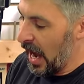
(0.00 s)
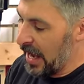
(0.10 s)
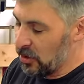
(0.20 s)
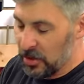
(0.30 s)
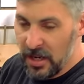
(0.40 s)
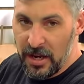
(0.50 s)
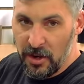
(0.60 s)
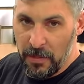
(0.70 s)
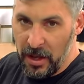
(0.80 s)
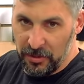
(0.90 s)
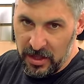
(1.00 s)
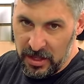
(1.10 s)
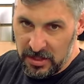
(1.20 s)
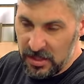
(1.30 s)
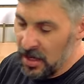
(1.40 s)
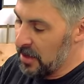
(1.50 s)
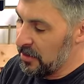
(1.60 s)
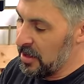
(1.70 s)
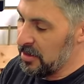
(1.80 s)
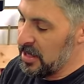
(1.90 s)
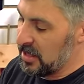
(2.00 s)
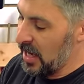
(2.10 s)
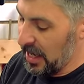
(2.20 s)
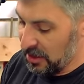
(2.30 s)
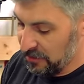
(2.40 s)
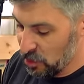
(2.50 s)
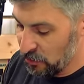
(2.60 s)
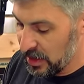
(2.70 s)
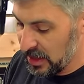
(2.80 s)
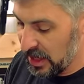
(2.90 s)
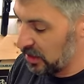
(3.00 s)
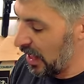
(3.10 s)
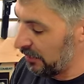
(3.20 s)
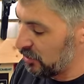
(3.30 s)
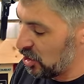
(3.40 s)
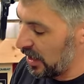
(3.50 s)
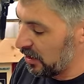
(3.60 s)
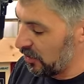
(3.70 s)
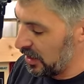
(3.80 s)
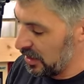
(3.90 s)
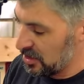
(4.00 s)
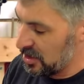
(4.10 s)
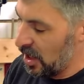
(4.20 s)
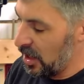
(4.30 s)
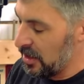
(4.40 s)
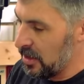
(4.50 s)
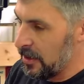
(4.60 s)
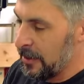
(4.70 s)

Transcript: I don't care about this kind of movement, and a lot of checkering is done